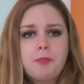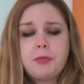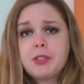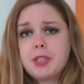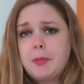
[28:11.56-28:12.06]

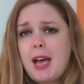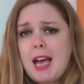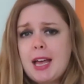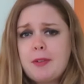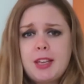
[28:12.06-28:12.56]
Some
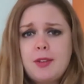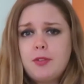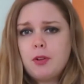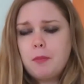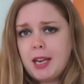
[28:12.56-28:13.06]
have
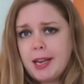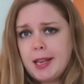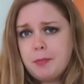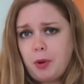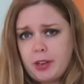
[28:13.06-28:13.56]
even
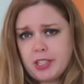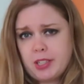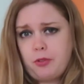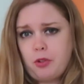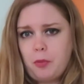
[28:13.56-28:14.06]
completely
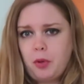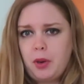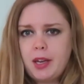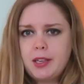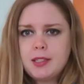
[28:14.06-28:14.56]
abolished formal
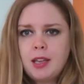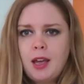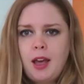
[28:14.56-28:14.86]
night.